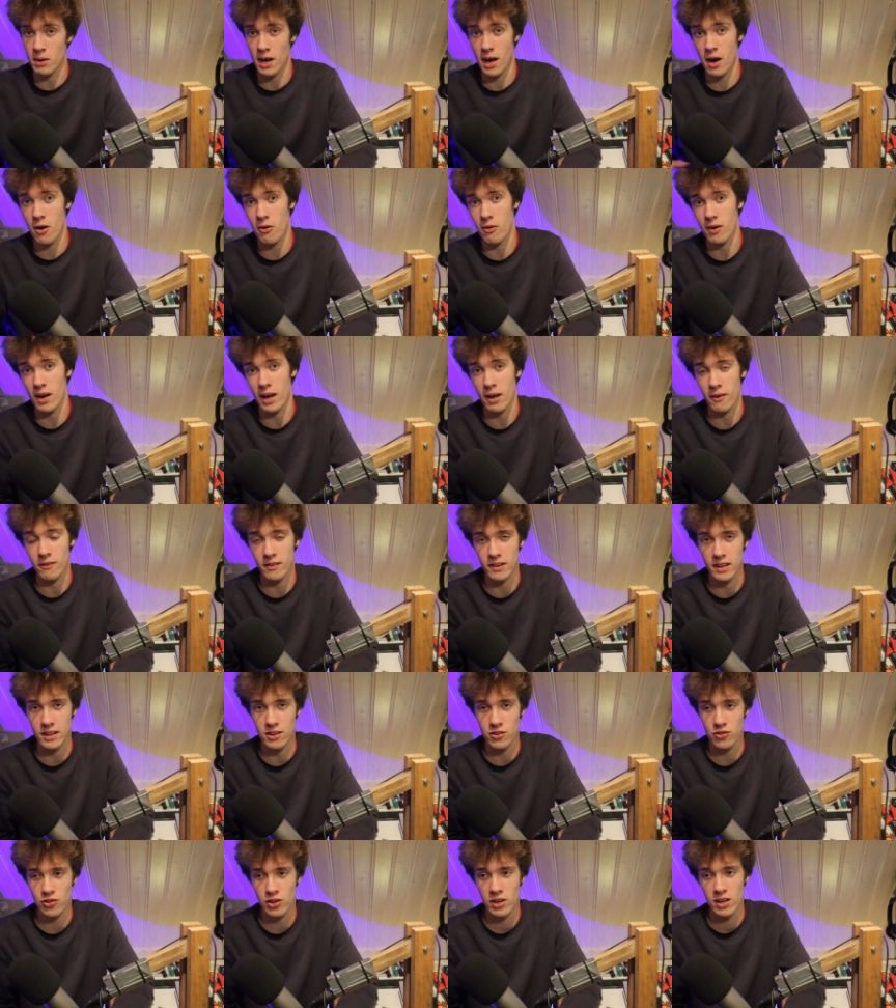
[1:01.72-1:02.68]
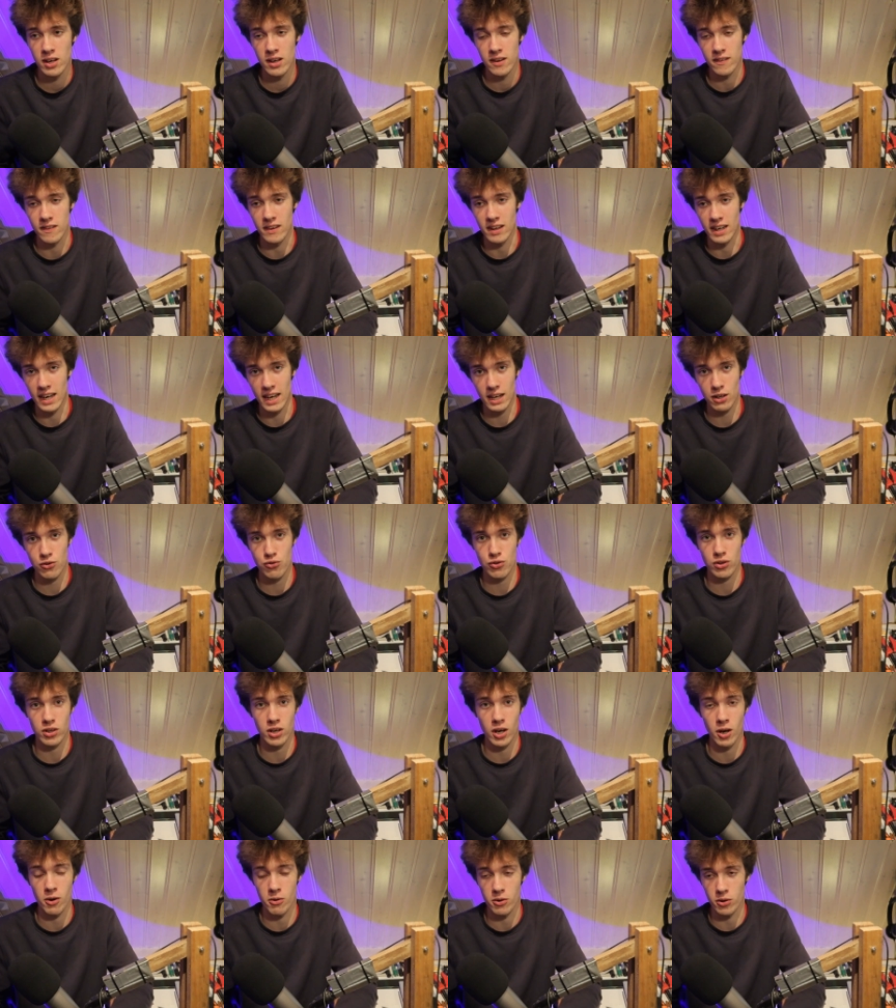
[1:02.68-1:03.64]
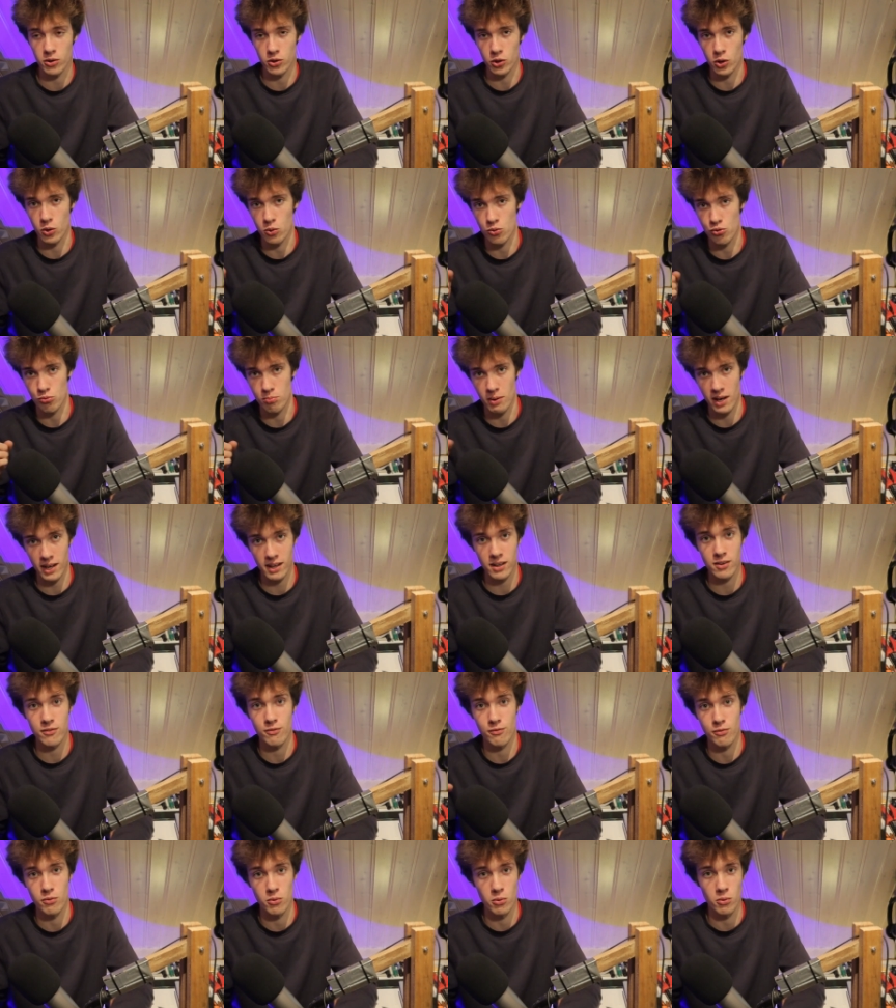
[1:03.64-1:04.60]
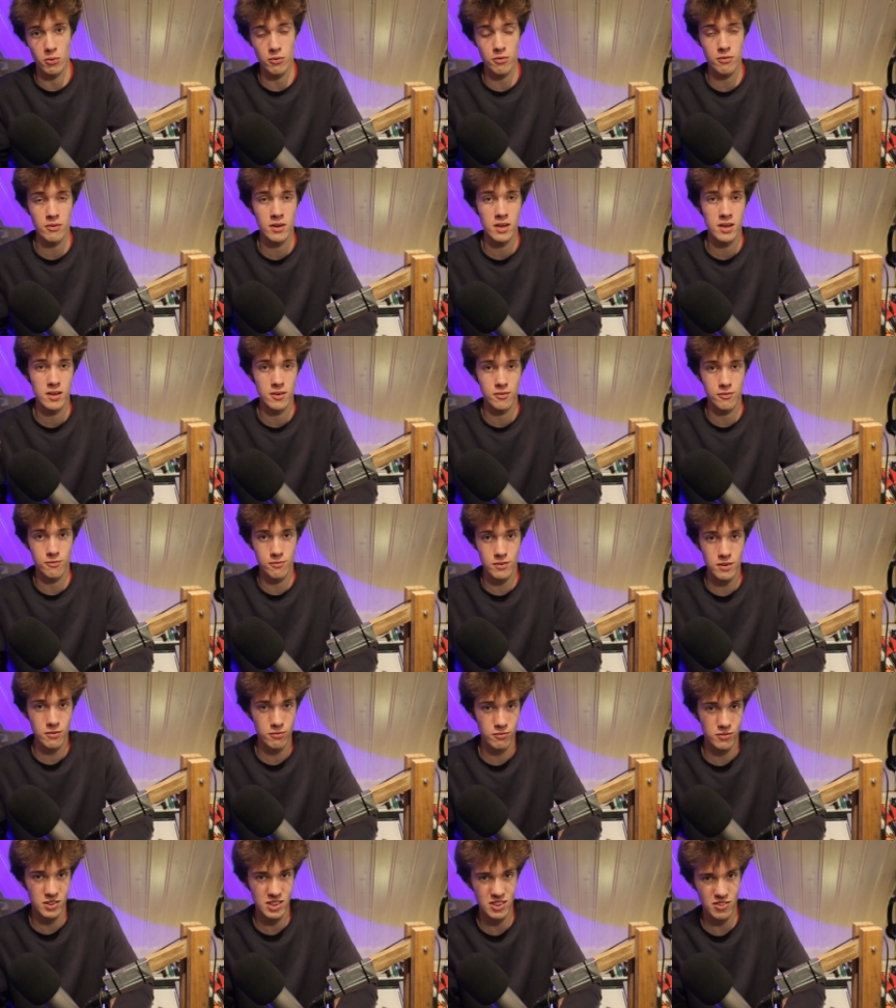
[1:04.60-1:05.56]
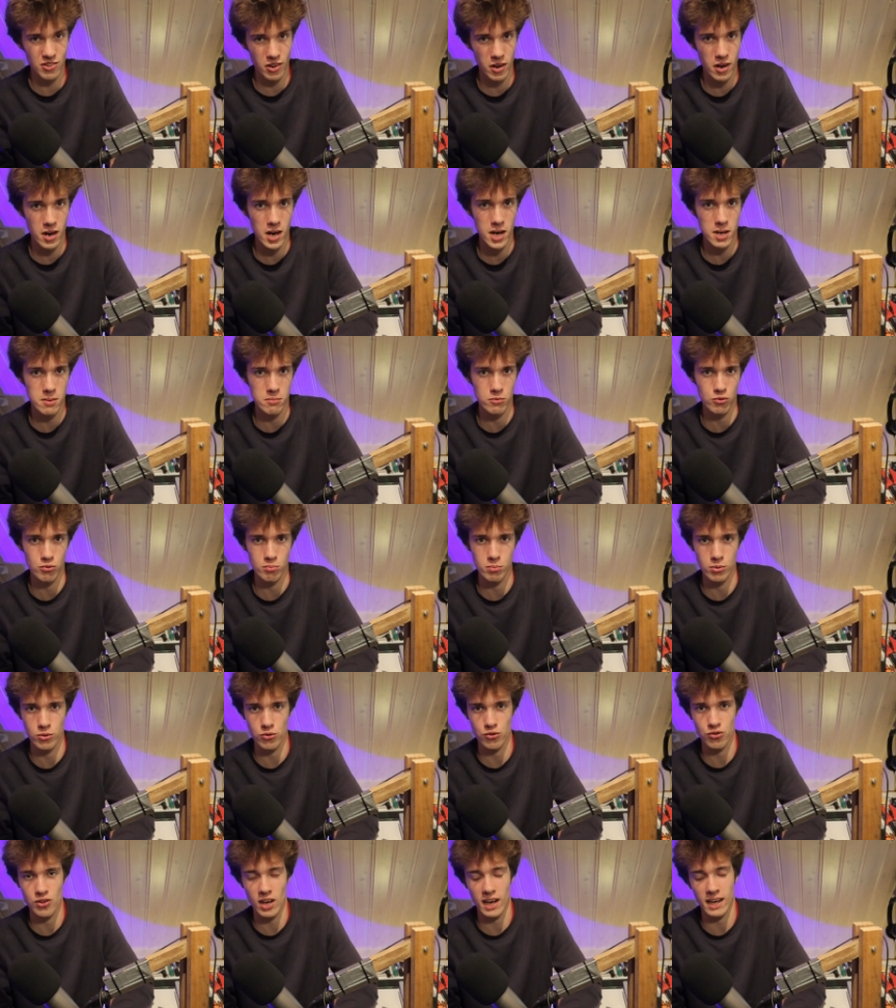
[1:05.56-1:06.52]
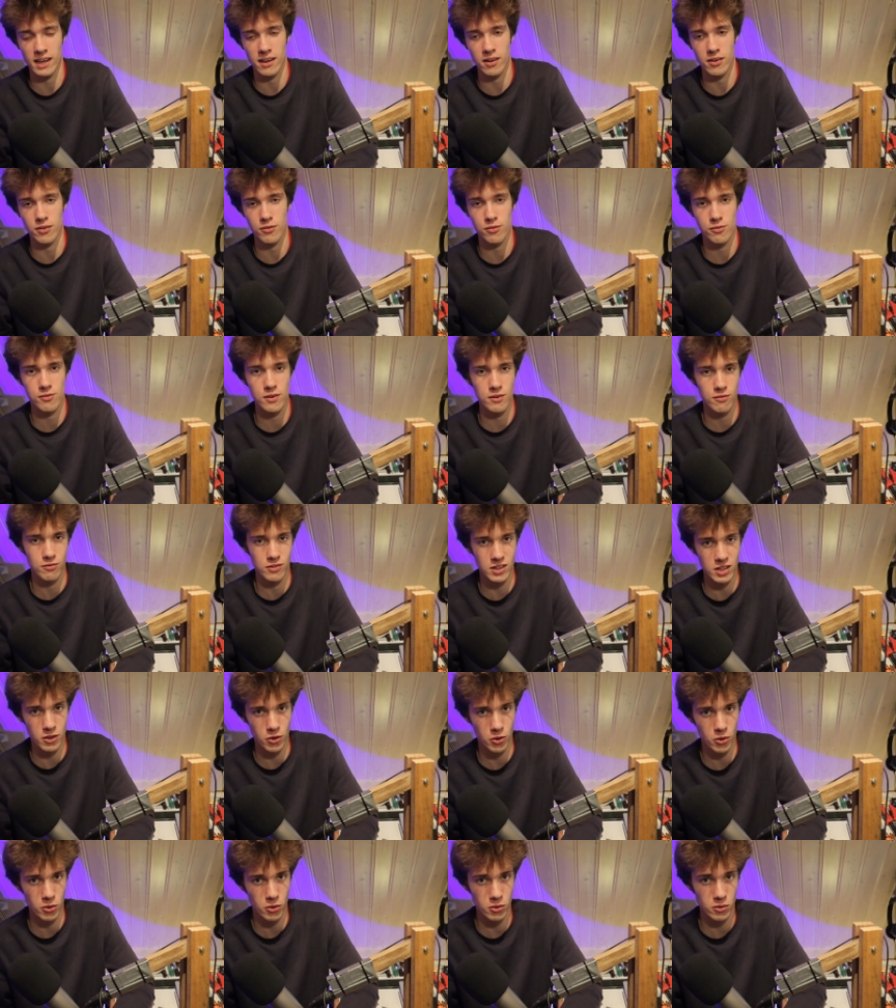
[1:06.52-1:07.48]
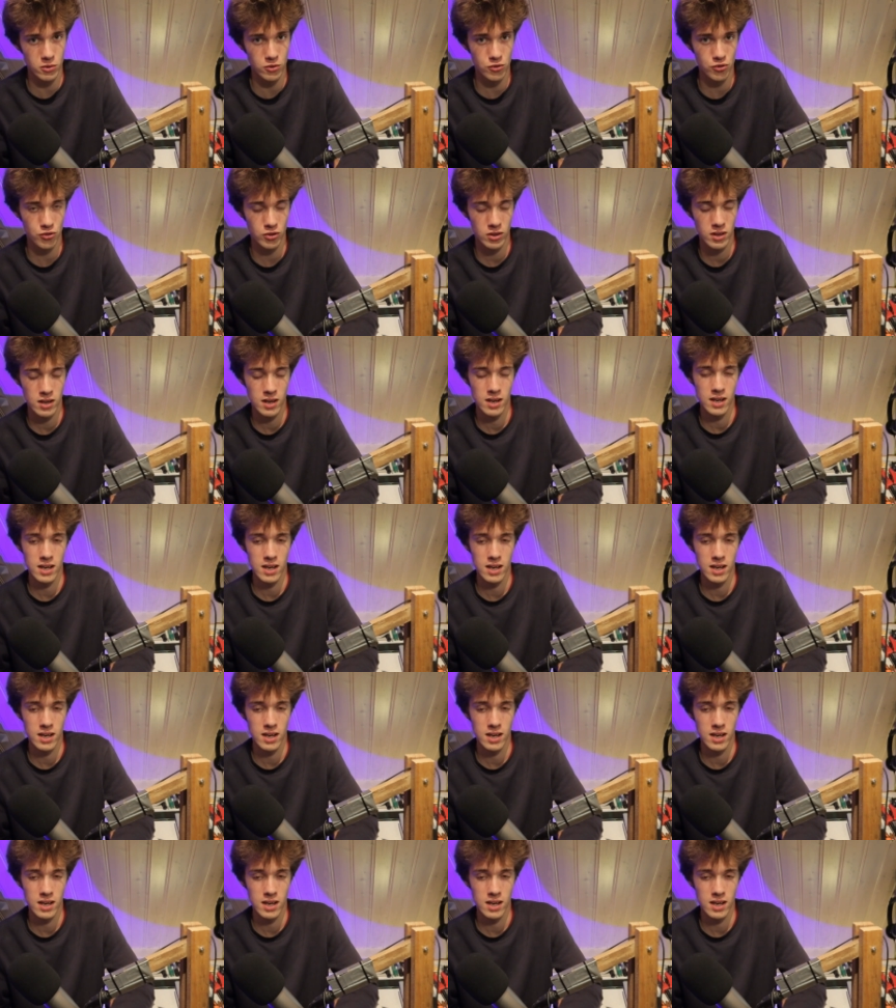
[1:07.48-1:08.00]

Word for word: power outlet, the electric current goes back and forth 50 times per second, 50 hertz.